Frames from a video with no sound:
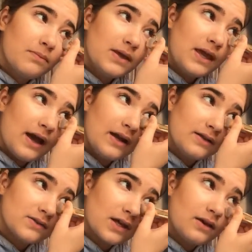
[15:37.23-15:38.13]
But yeah, it
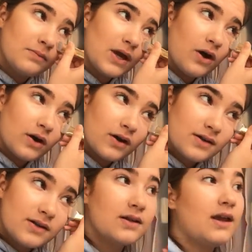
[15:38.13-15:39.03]
is gonna be hard
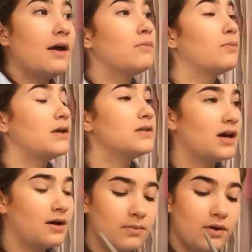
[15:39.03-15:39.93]
to get
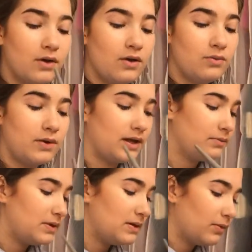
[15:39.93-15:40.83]
momentum when
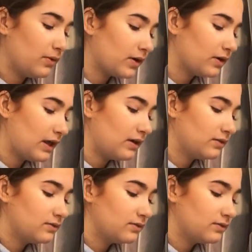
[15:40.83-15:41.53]
people are like